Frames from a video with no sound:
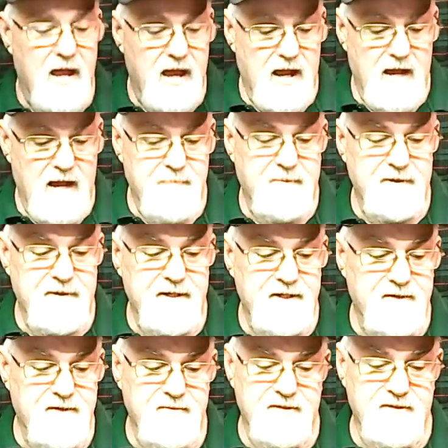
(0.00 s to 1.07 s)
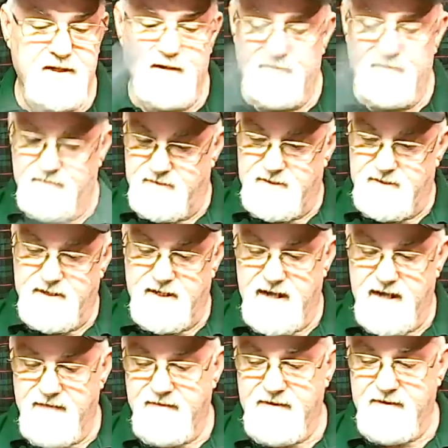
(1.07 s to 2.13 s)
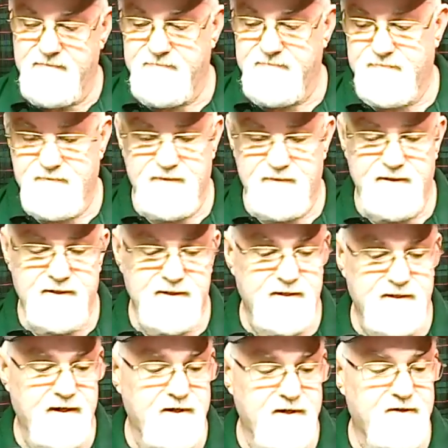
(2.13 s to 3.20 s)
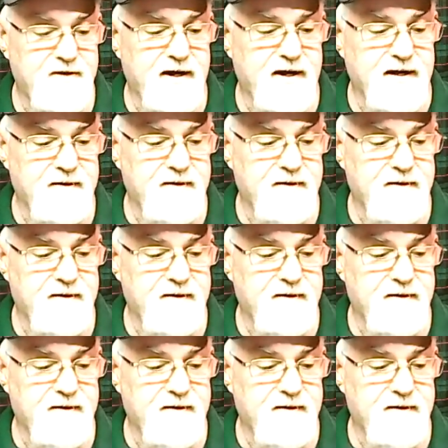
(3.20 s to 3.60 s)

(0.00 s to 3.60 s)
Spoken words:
I put these two steel rulers together. This is not a trick.